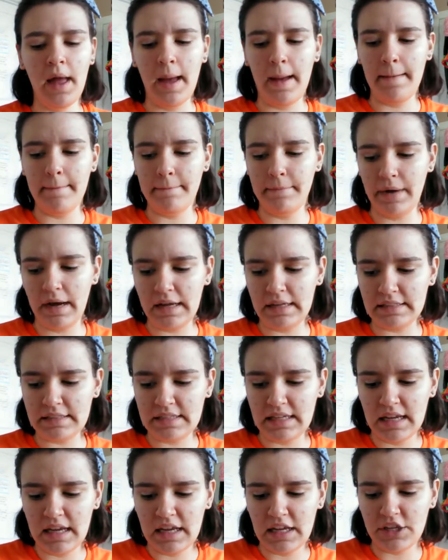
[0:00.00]
But
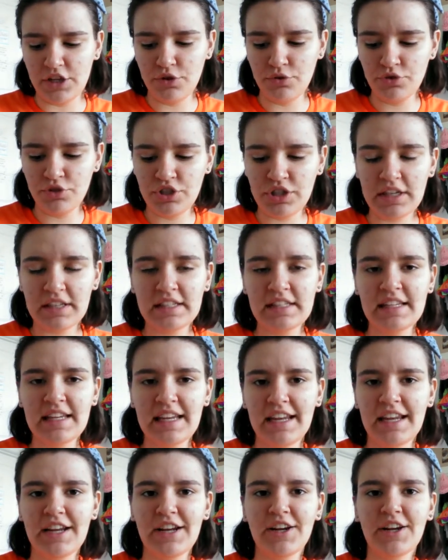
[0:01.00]
you just
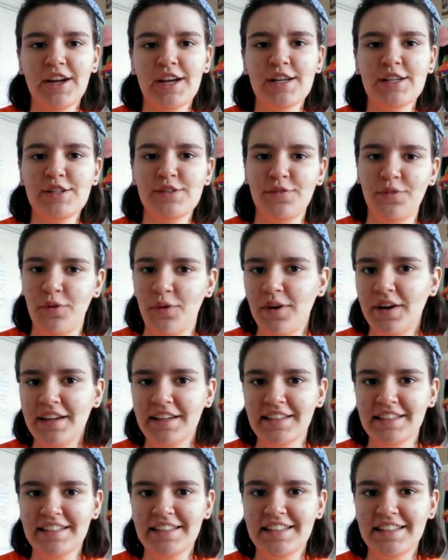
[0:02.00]
hear his
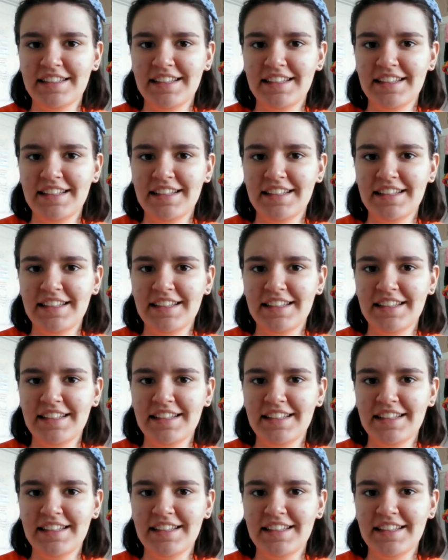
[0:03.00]
voice.